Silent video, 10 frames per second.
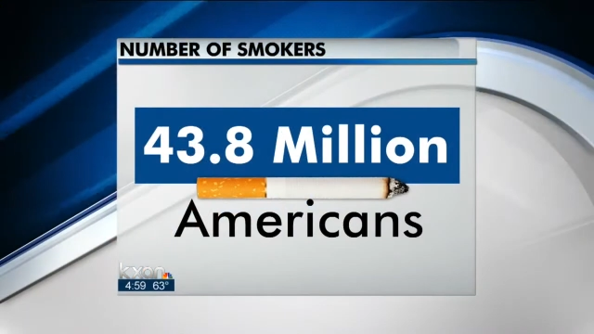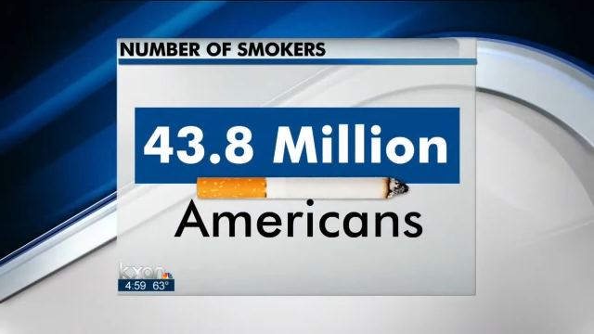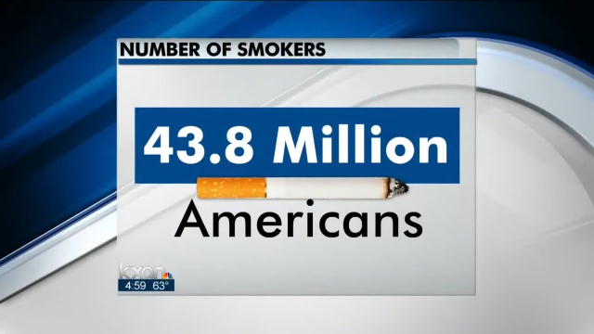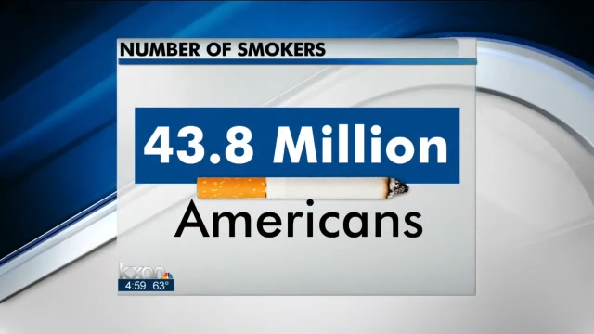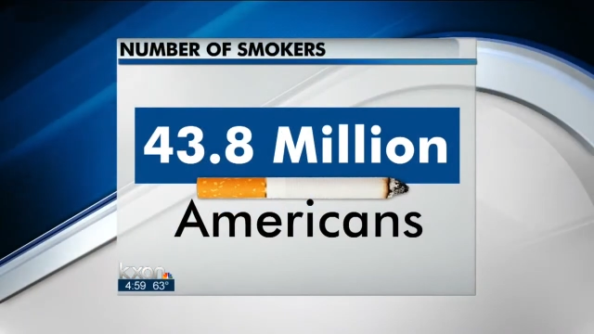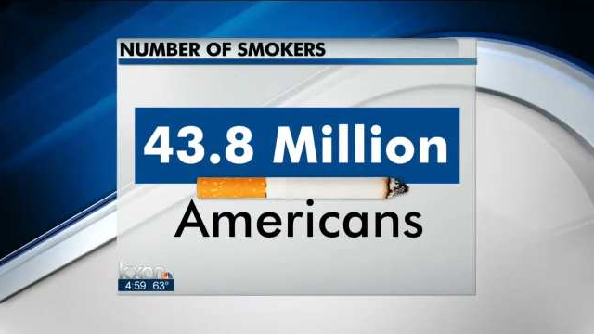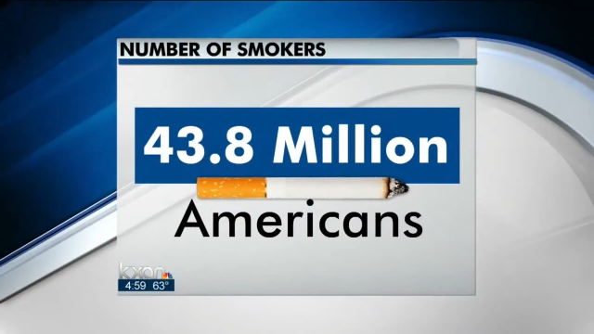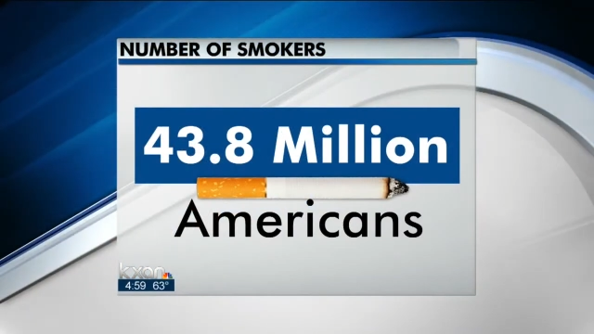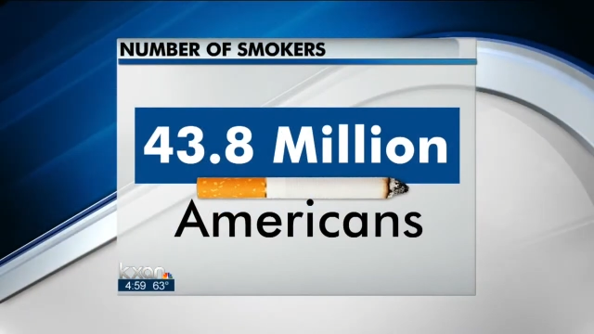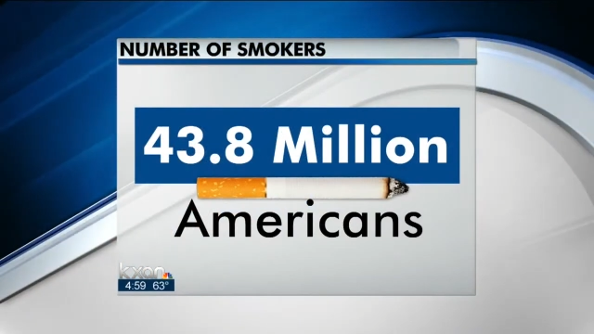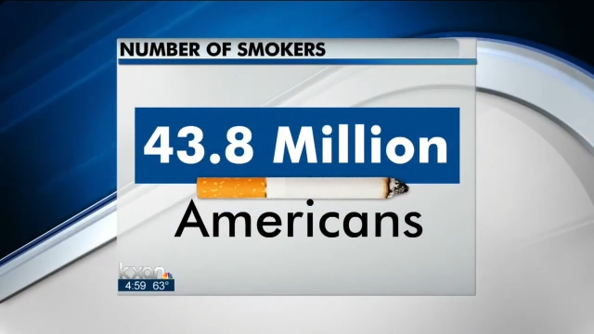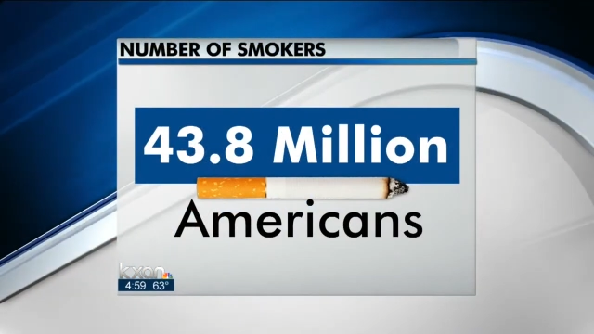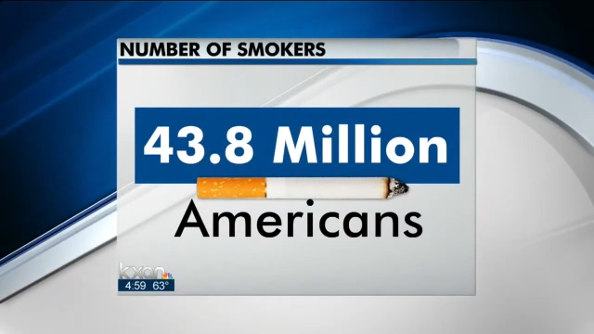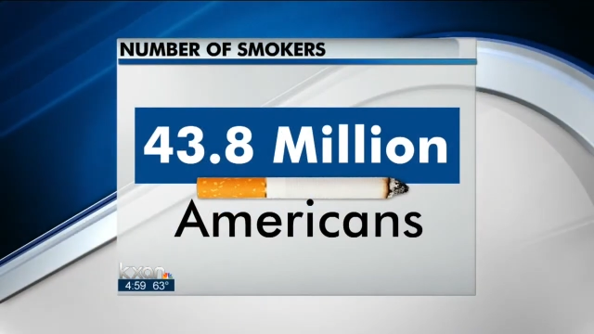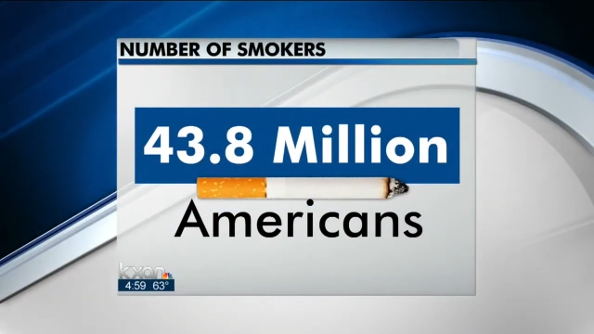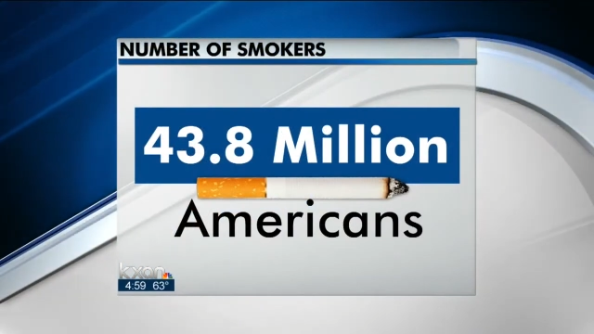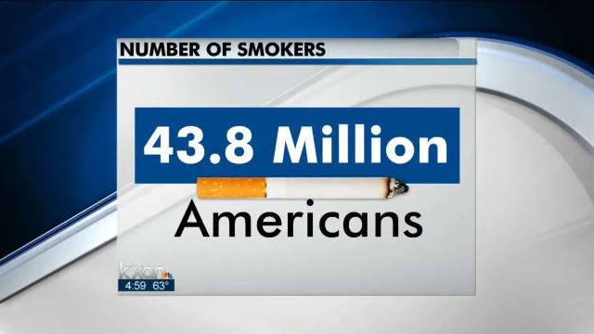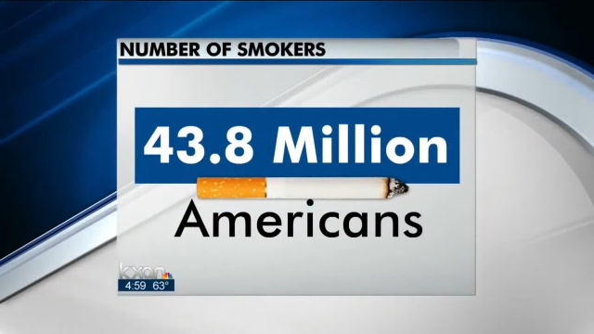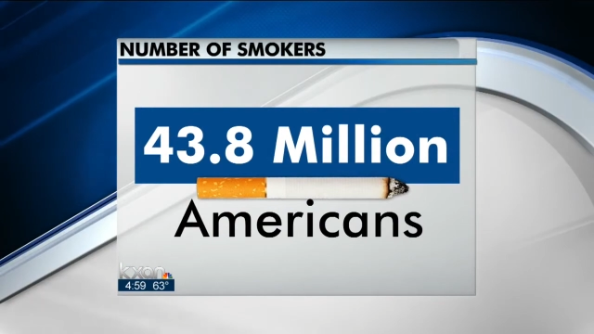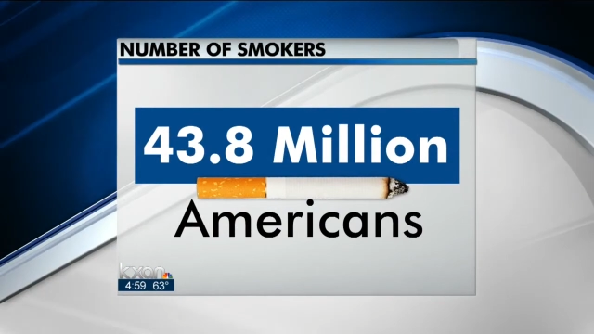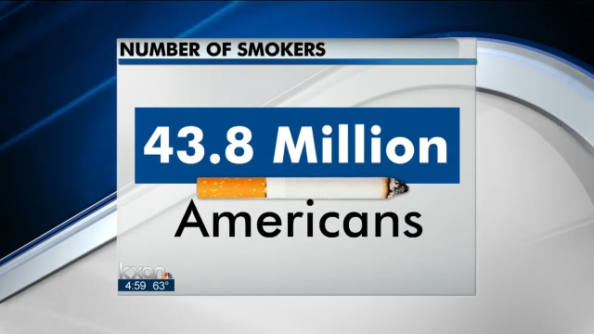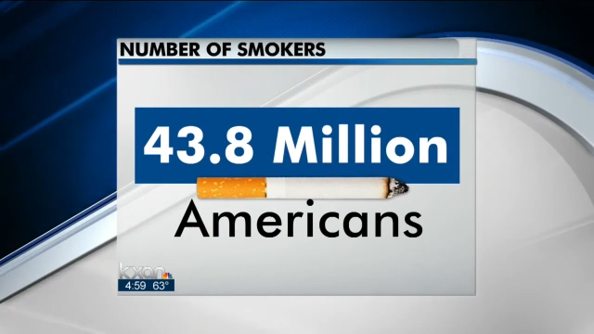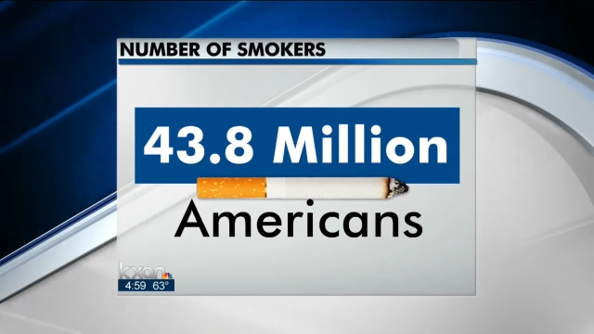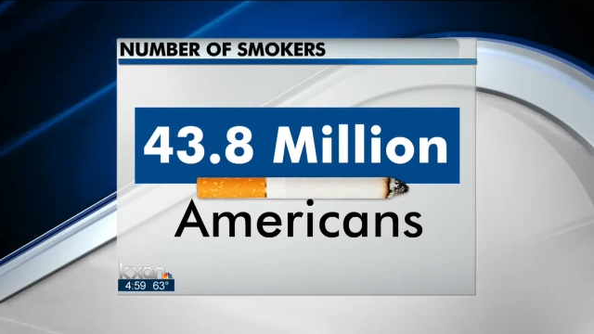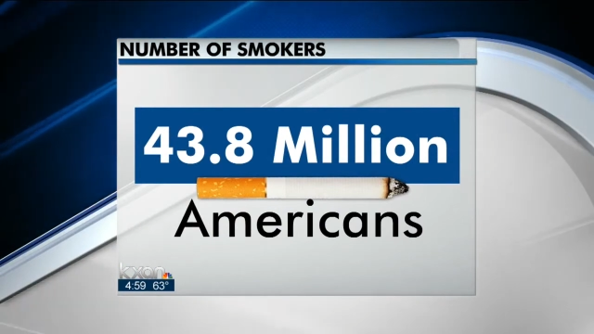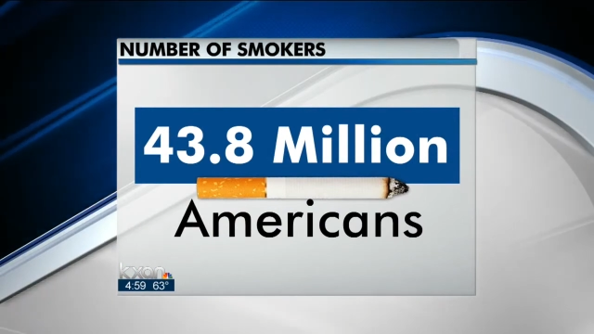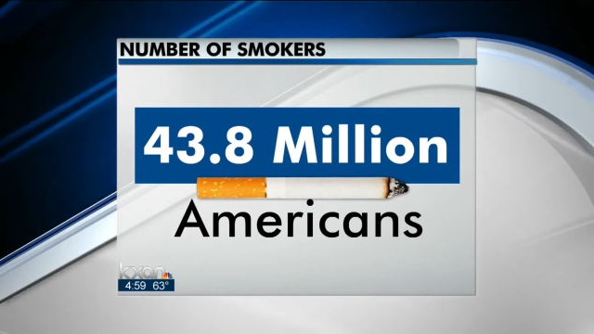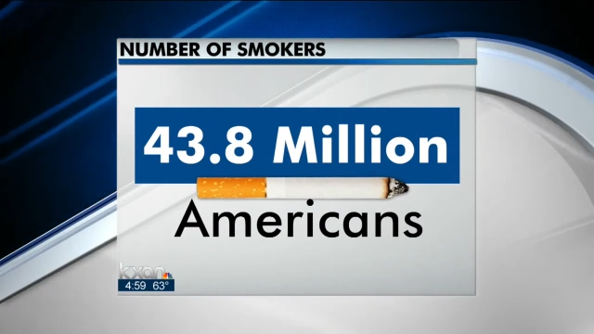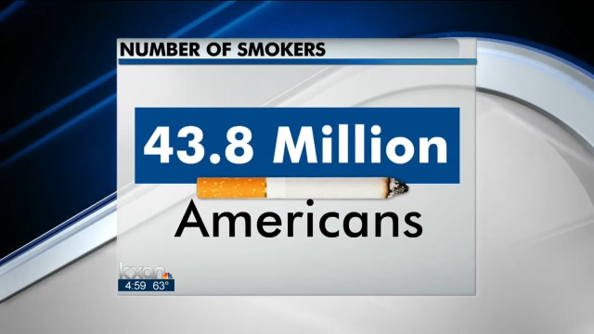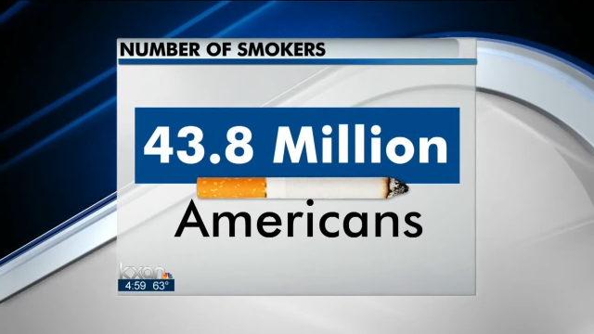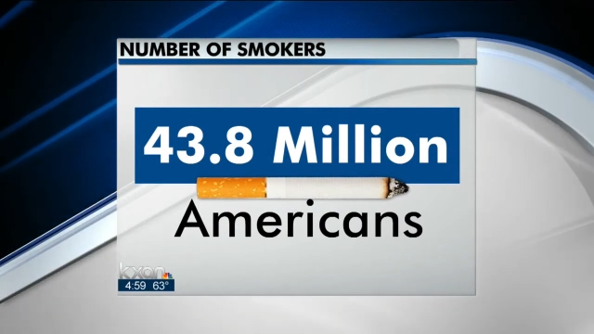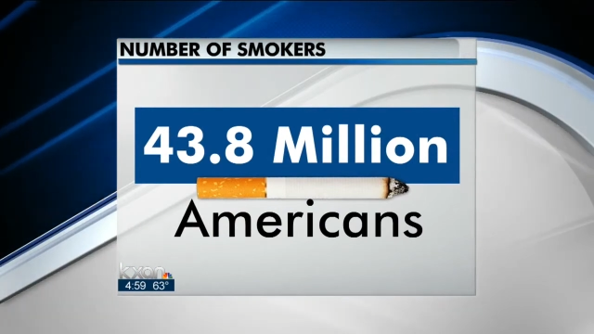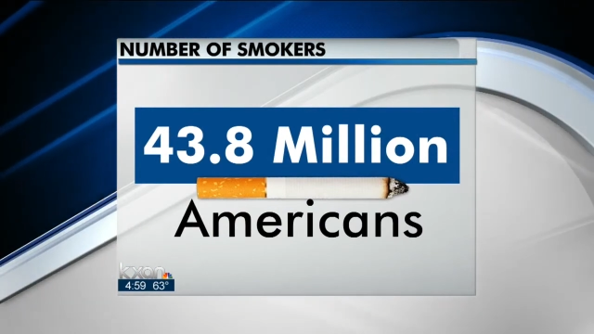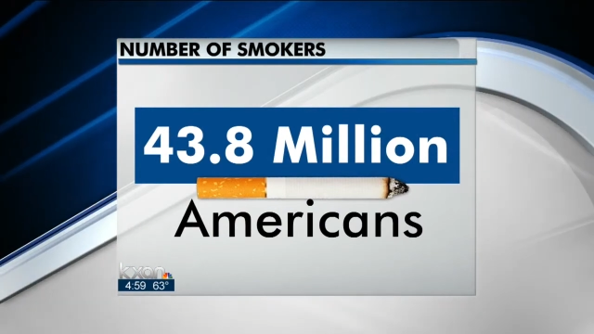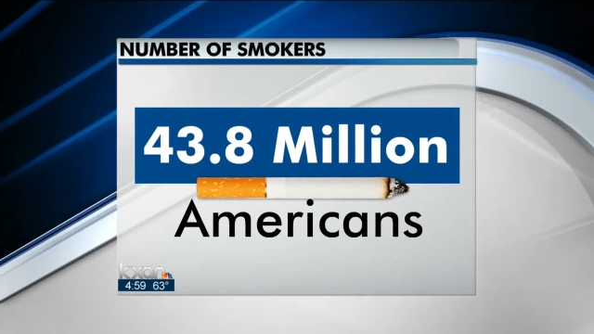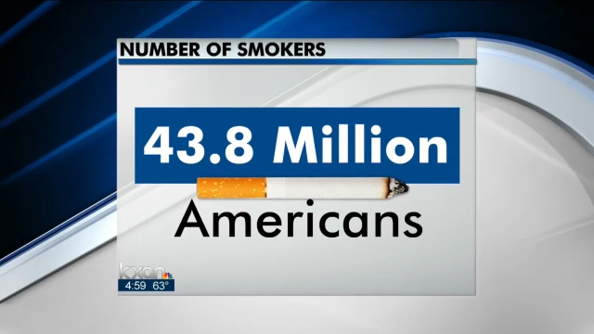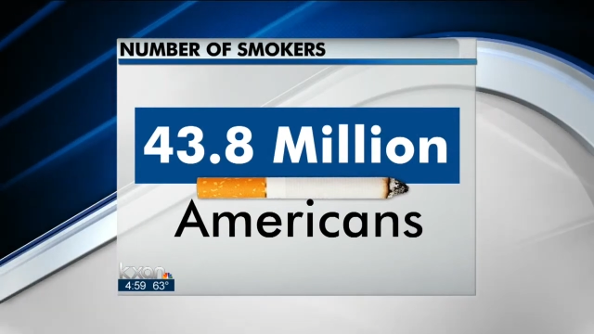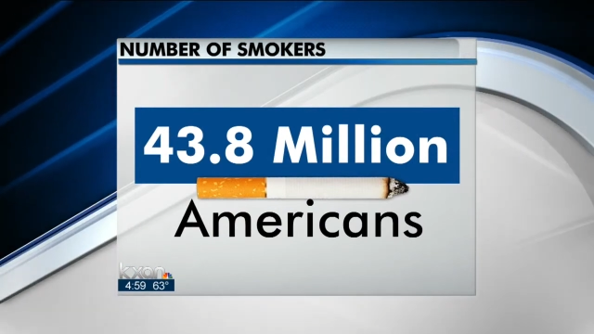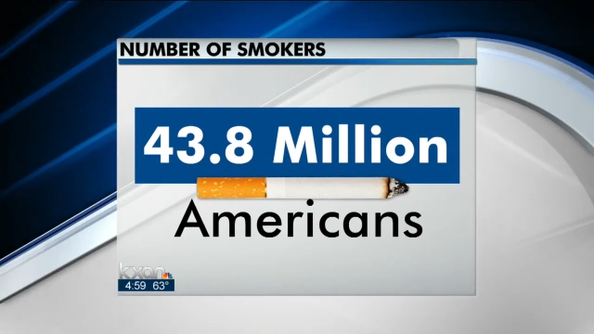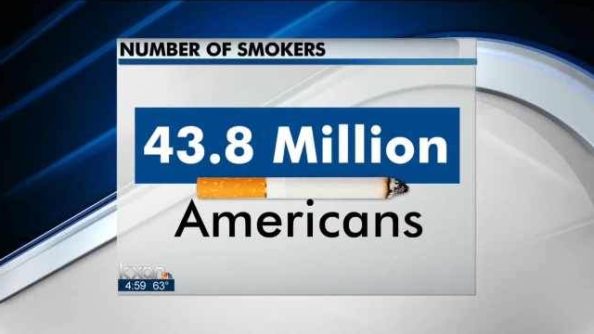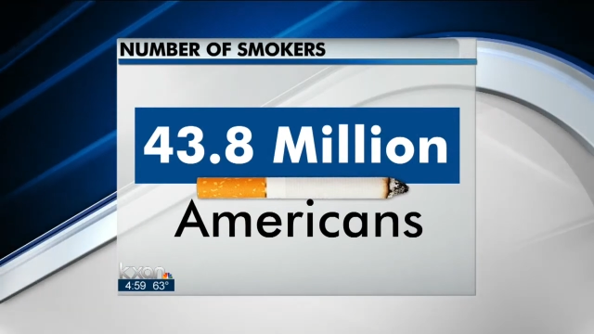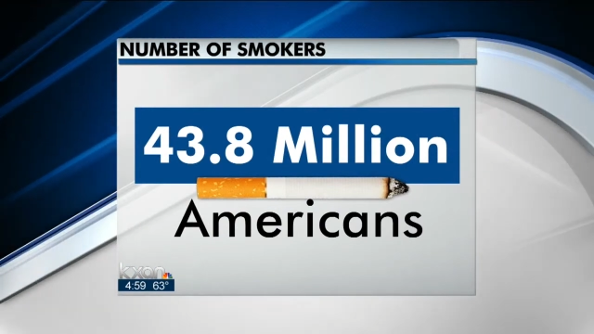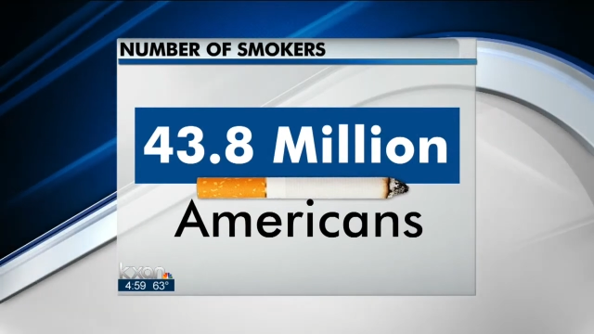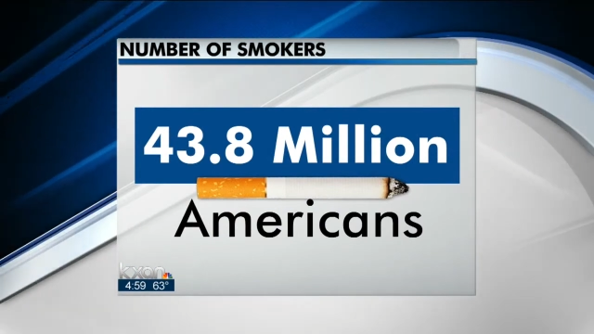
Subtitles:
(no speaker visible)